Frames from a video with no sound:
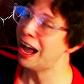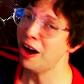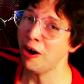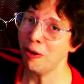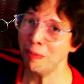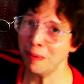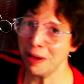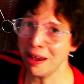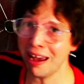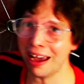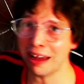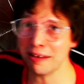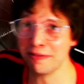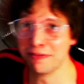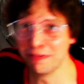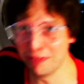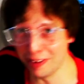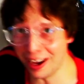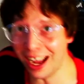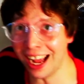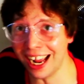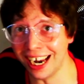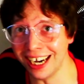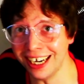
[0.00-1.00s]
hope you had
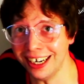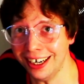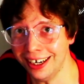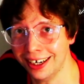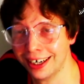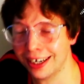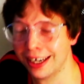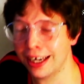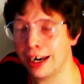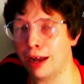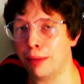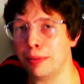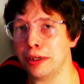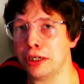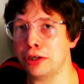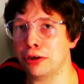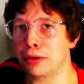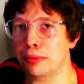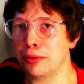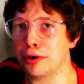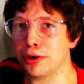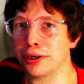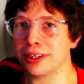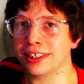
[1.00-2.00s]
fun, and I'll be
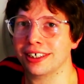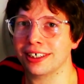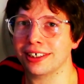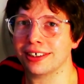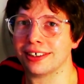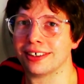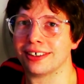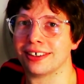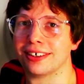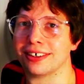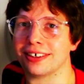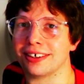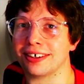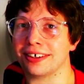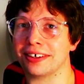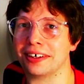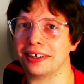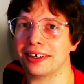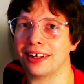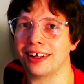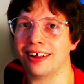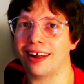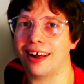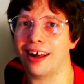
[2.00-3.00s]
doing more of these.
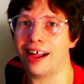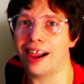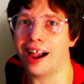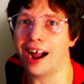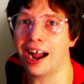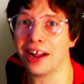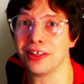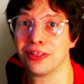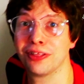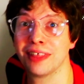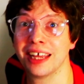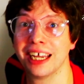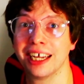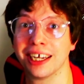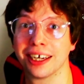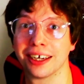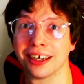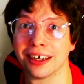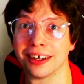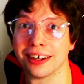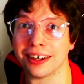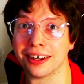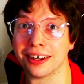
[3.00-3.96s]
I think.